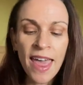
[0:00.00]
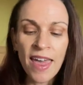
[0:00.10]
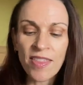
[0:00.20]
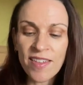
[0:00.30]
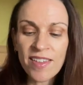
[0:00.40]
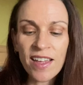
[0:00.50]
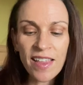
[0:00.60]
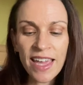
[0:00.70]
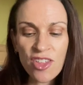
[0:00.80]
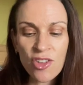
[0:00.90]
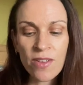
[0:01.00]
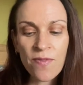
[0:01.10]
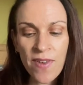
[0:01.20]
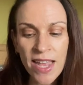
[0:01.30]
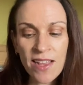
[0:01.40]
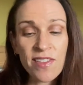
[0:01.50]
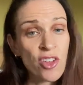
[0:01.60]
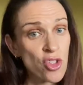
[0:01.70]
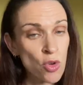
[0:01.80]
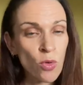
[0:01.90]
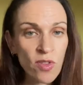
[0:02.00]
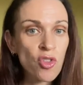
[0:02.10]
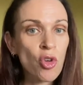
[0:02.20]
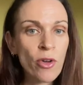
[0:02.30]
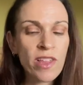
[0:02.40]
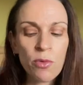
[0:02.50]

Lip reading: This collection of fantasy short stories